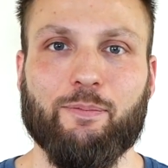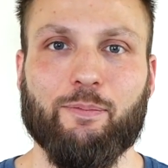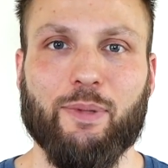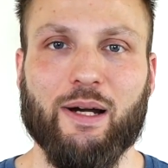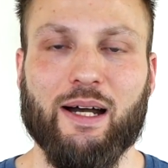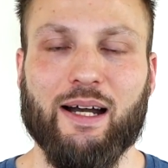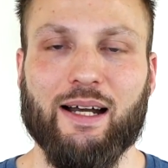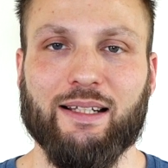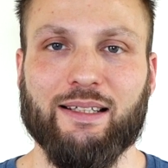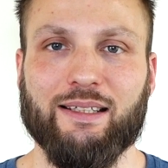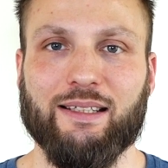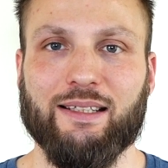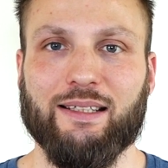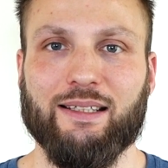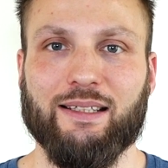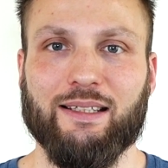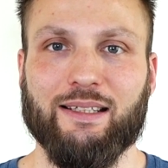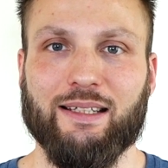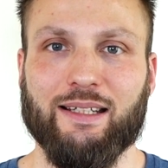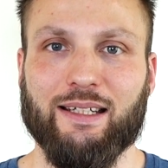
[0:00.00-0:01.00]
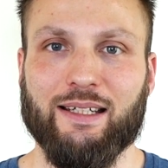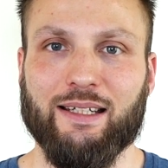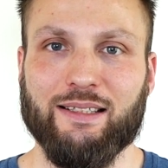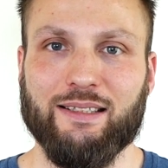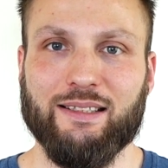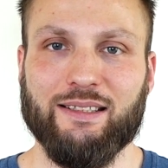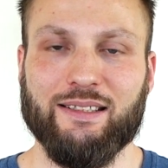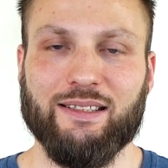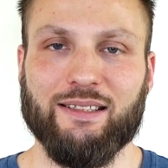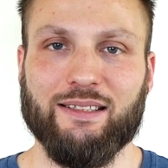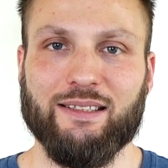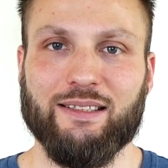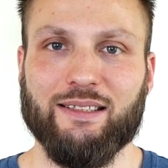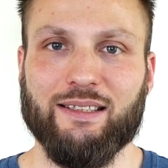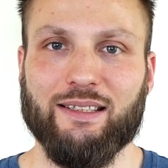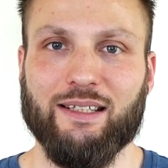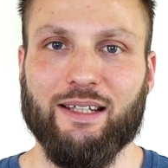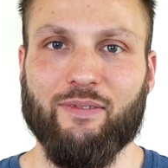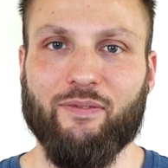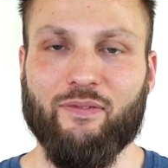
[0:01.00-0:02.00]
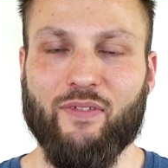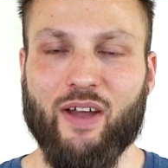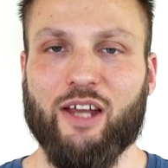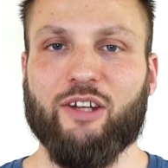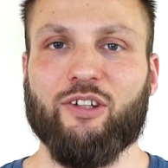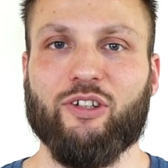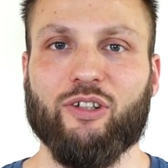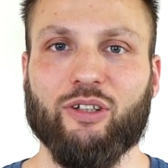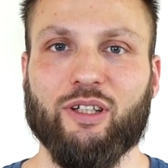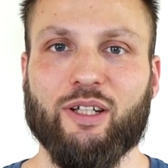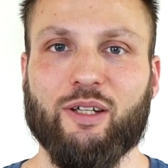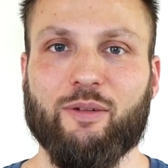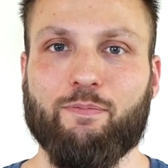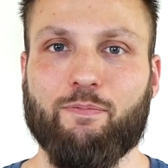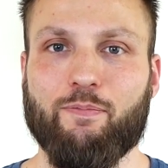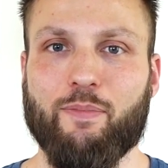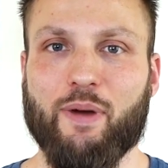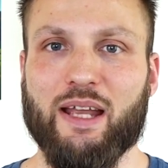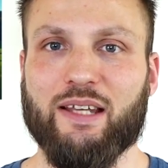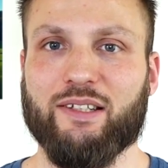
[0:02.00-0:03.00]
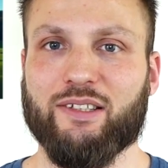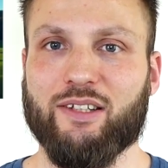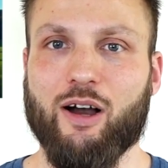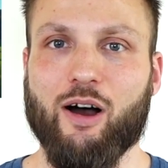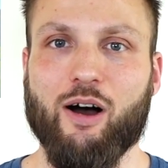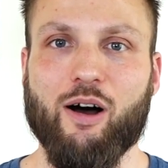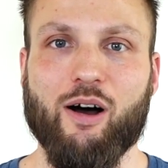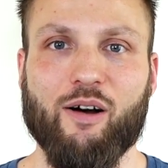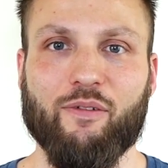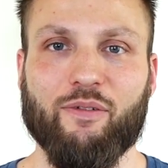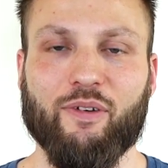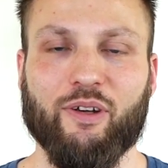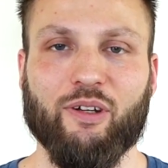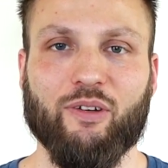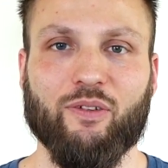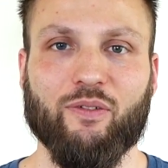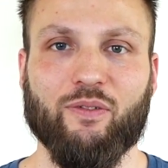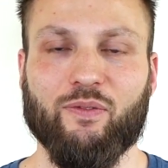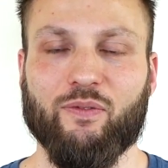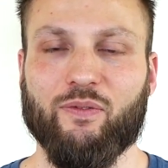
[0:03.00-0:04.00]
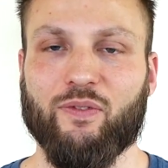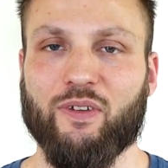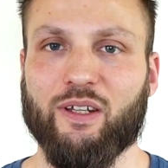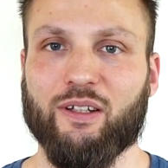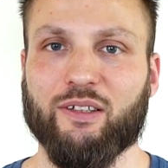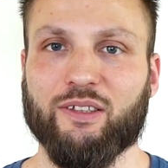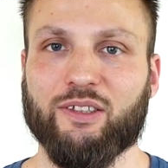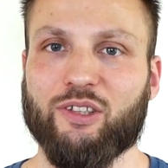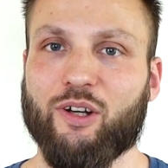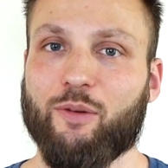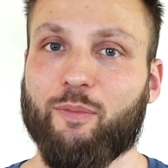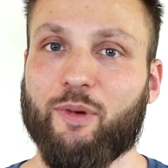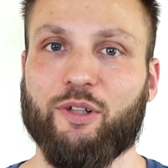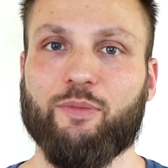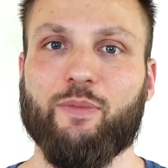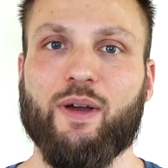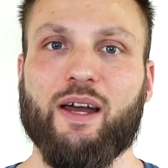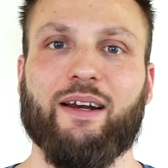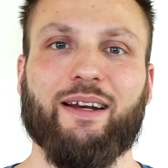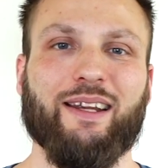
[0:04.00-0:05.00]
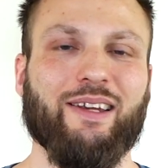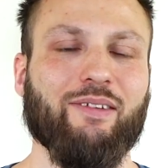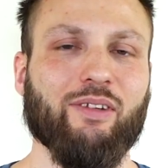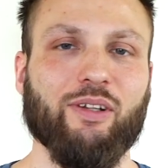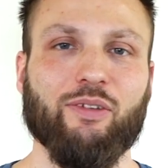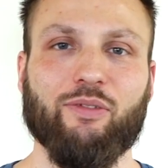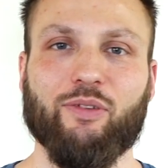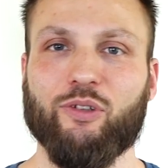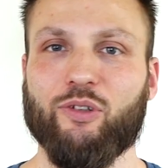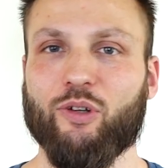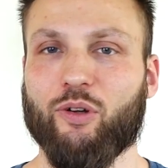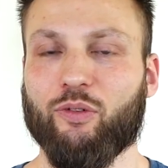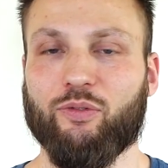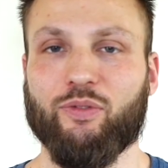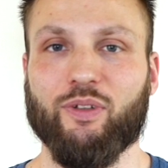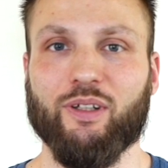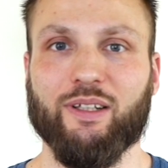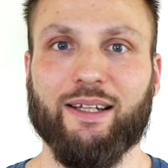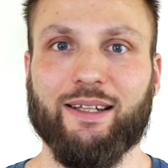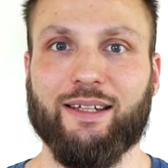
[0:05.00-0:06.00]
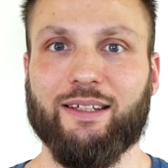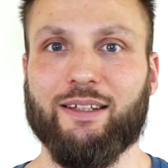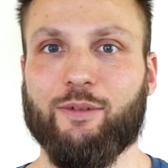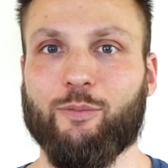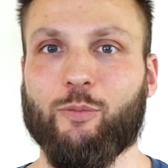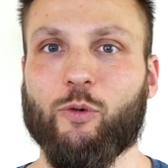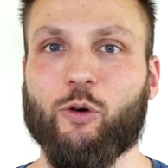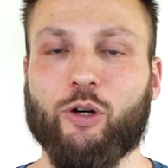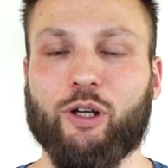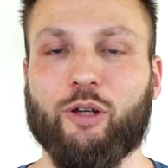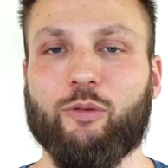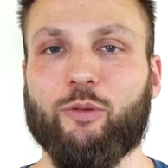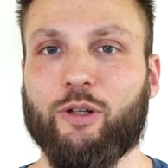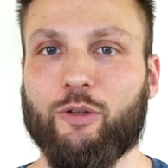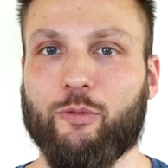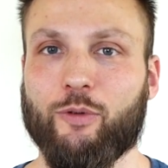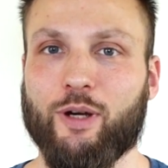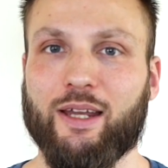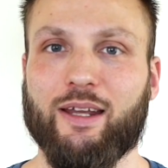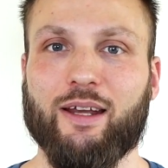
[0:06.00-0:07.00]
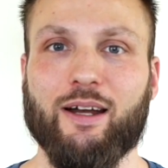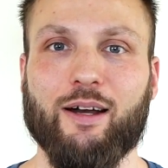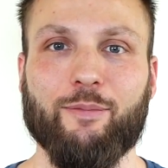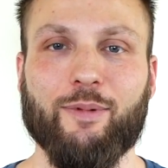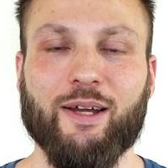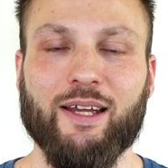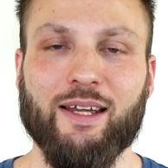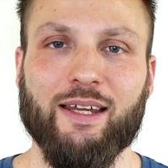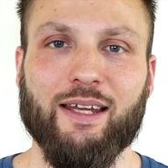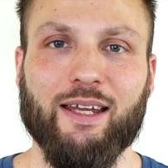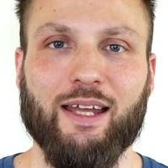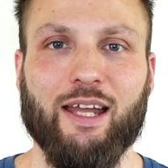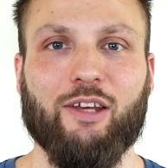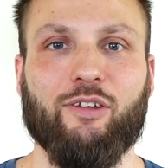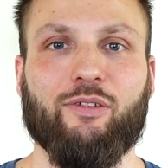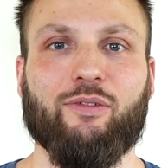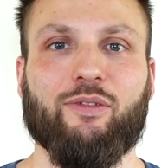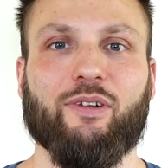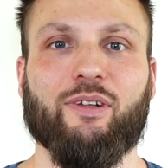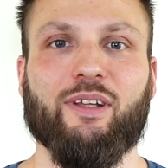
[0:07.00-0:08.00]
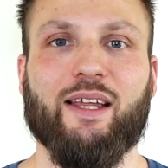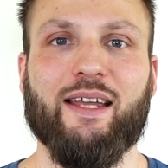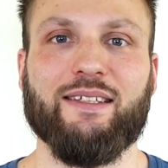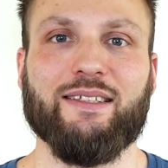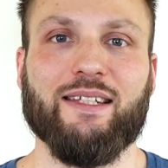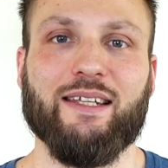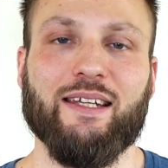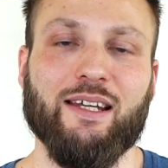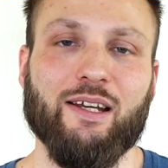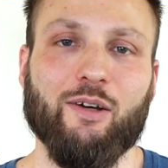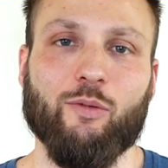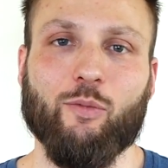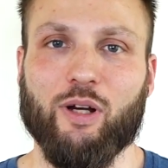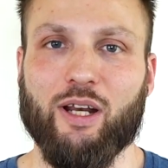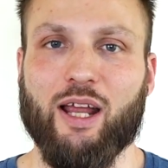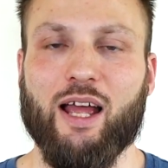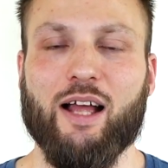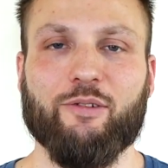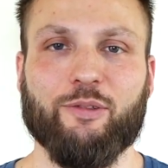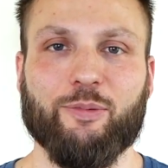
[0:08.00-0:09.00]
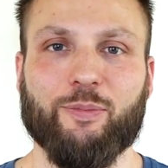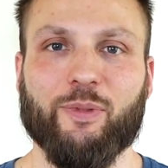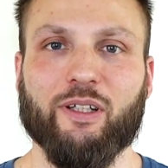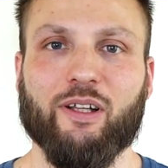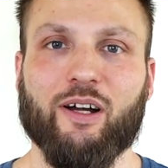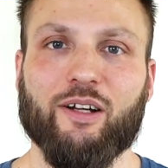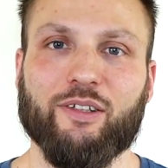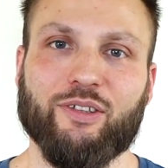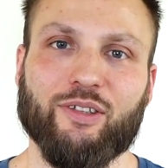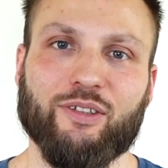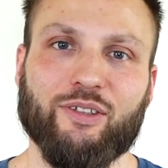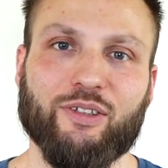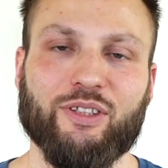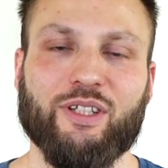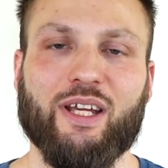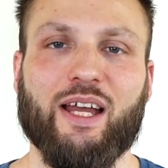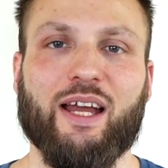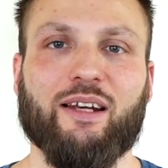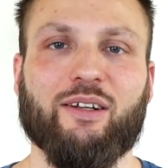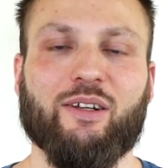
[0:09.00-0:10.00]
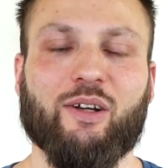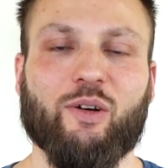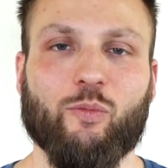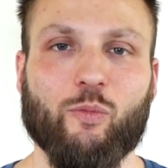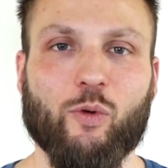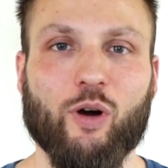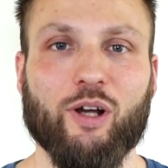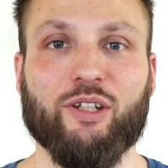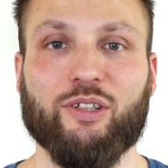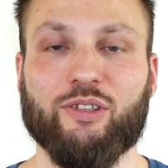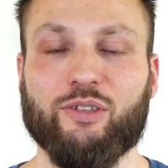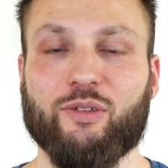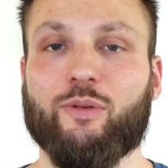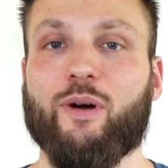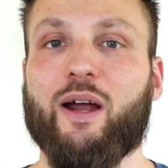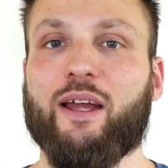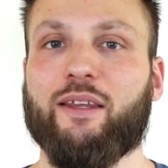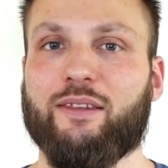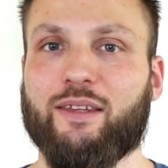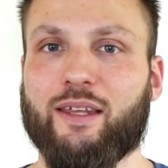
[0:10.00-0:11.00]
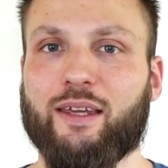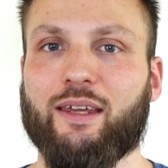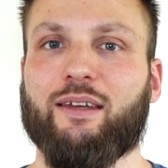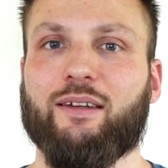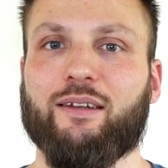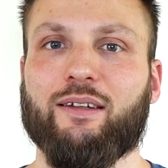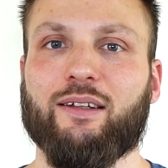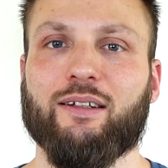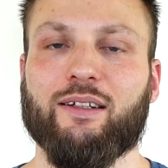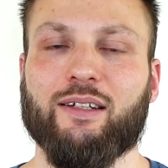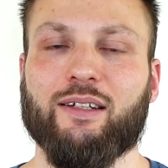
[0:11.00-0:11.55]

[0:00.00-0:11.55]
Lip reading: but it's eventually pays off and you feel so much better, even if you don't feel like in the morning when you wake up and you feel lazy. What helps me a lot to understand what is the right thing.